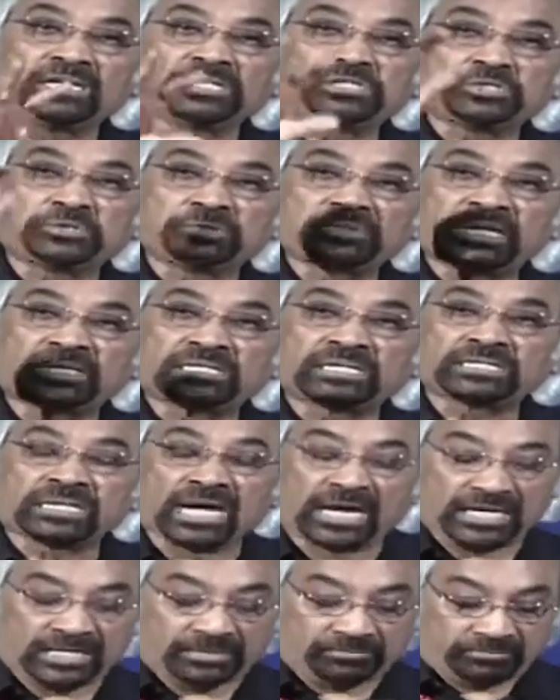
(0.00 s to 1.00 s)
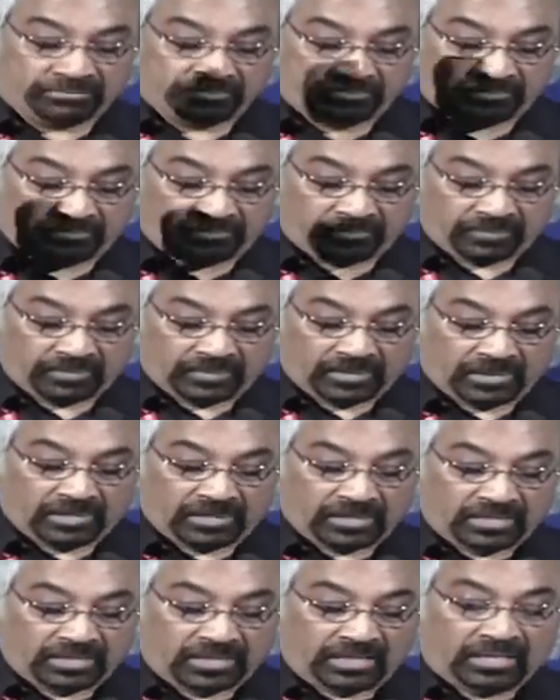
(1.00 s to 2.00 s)
issues at a time
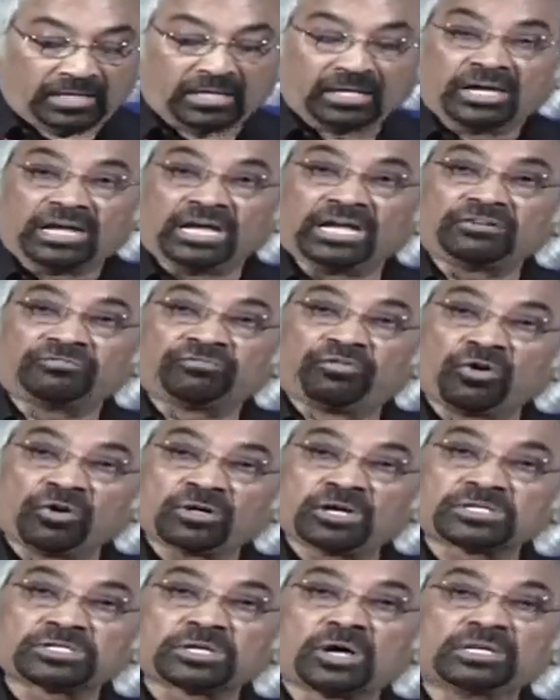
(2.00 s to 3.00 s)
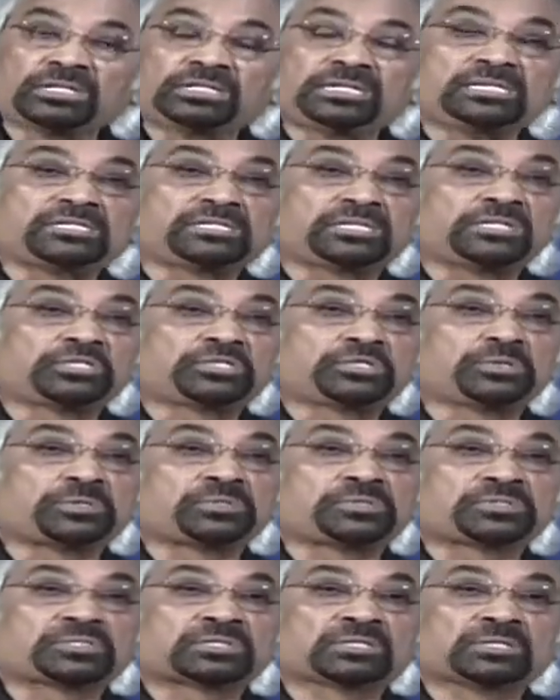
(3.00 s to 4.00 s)
and focus on these
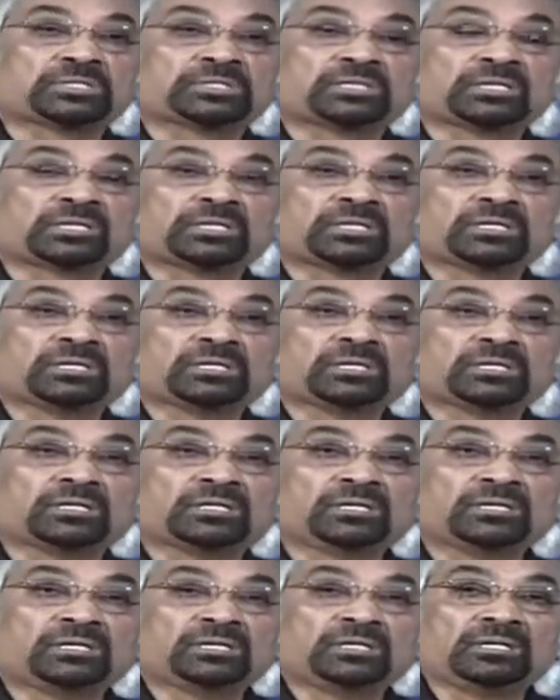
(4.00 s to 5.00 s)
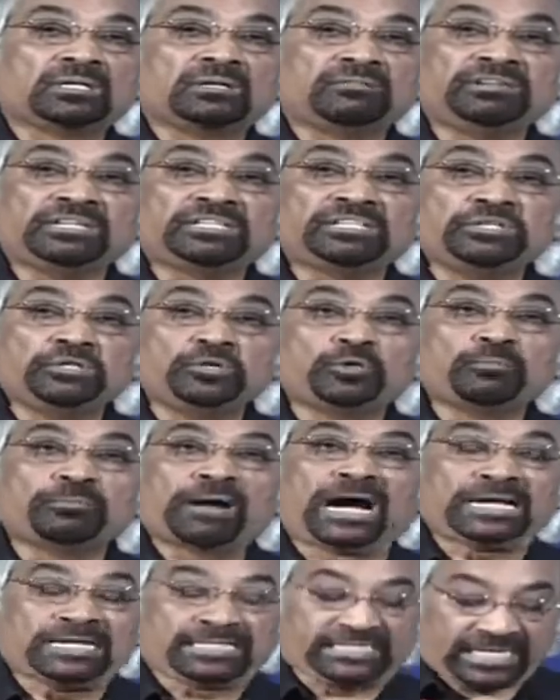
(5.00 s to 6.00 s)
issues with new
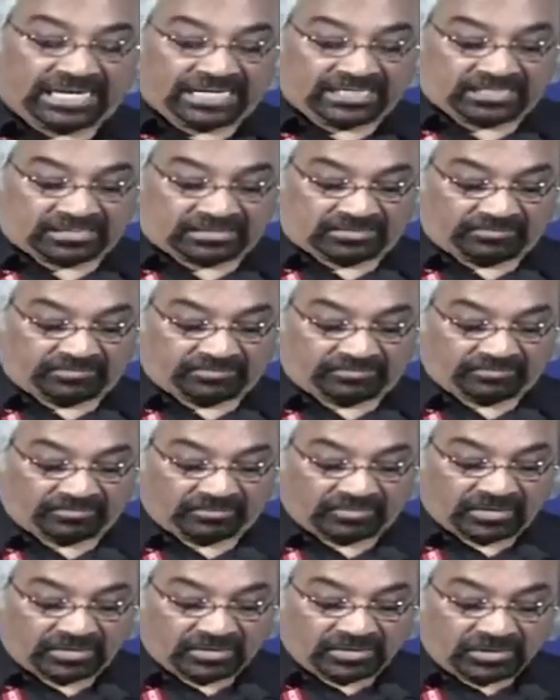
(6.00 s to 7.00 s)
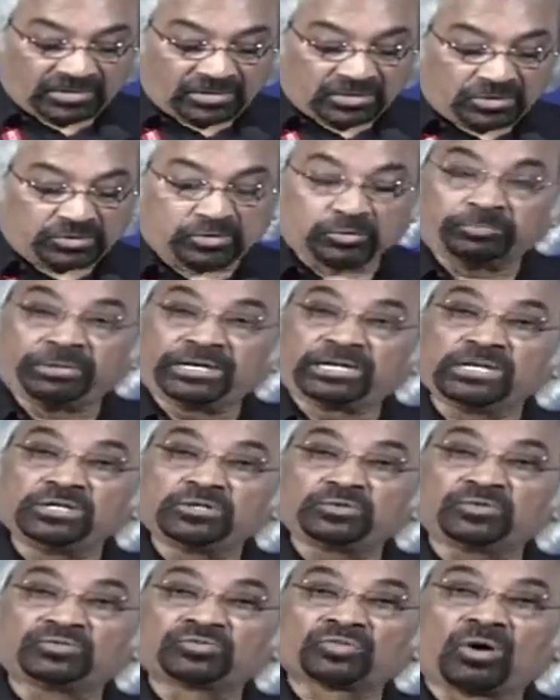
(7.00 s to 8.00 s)
mindset to begin
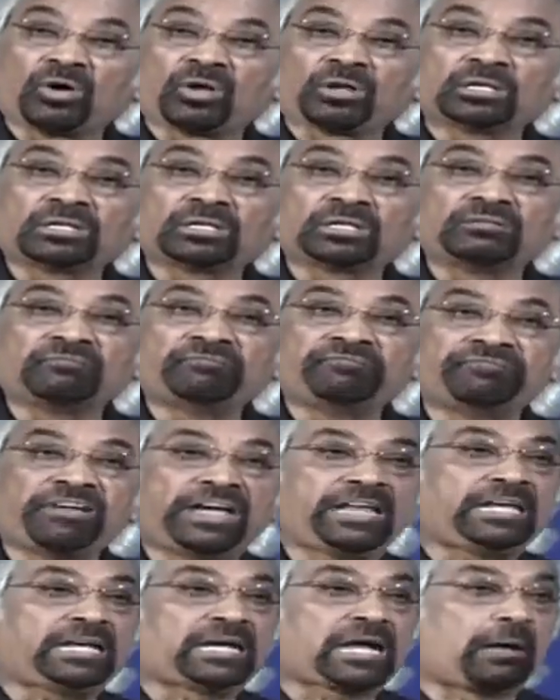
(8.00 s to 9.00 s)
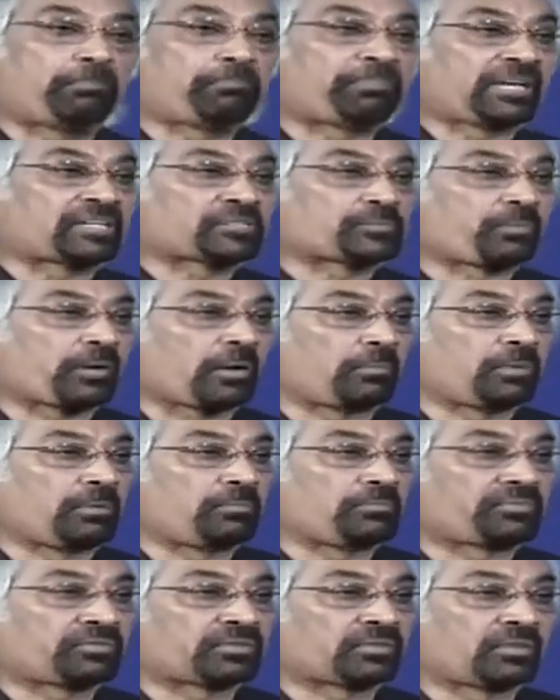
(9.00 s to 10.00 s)
to solve very complex
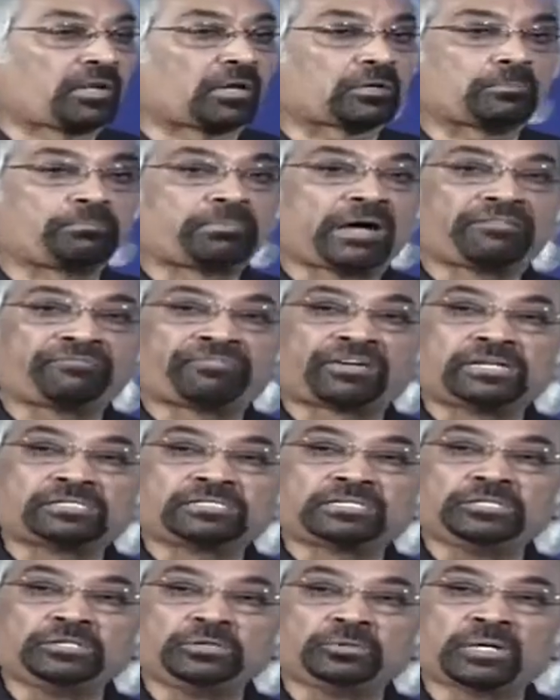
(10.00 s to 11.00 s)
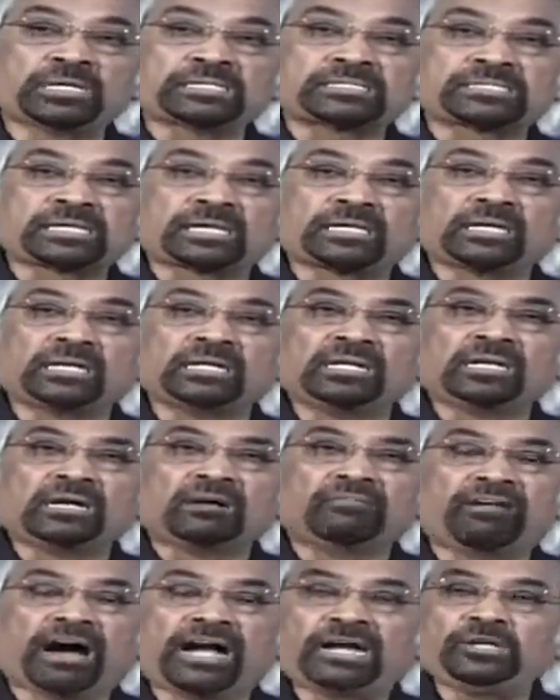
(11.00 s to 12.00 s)
problems. A lot of my friends in the US say,
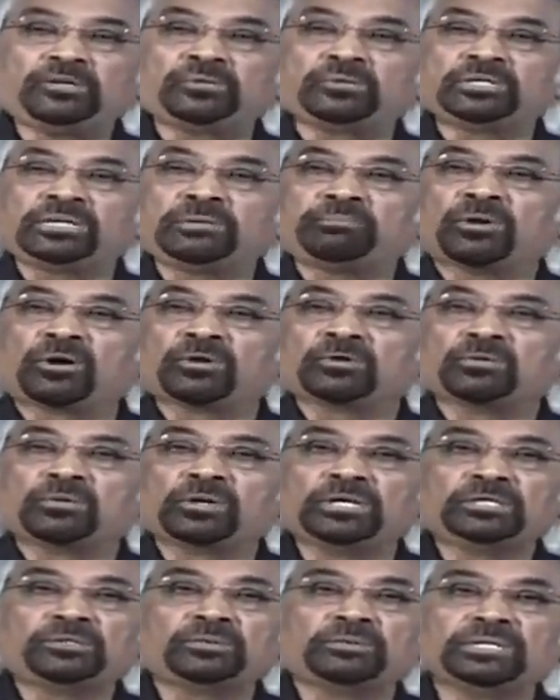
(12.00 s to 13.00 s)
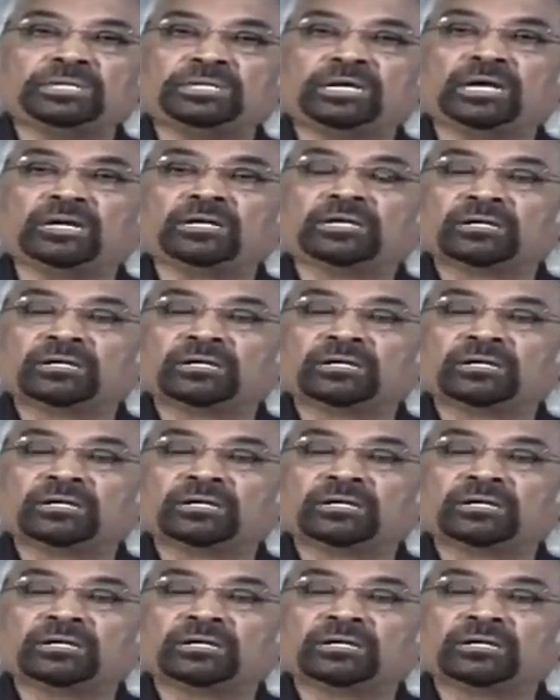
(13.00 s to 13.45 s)
why do you keep on going to India?